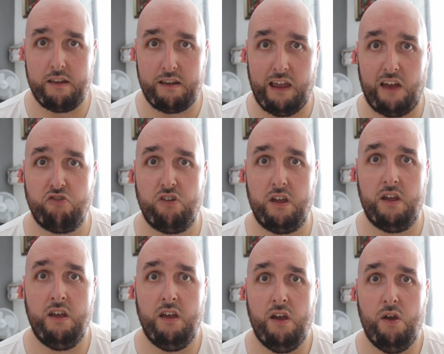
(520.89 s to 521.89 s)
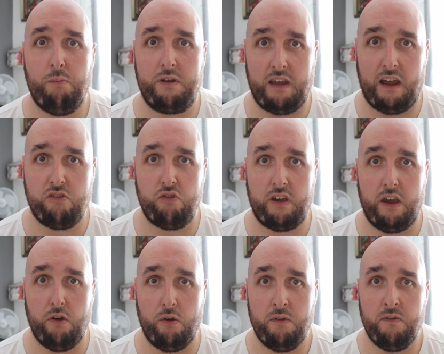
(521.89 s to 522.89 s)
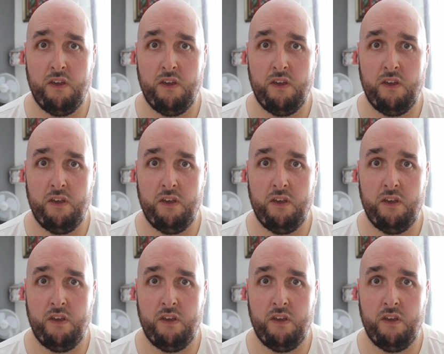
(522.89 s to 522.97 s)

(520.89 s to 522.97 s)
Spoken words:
it's lashing. Protect your gear,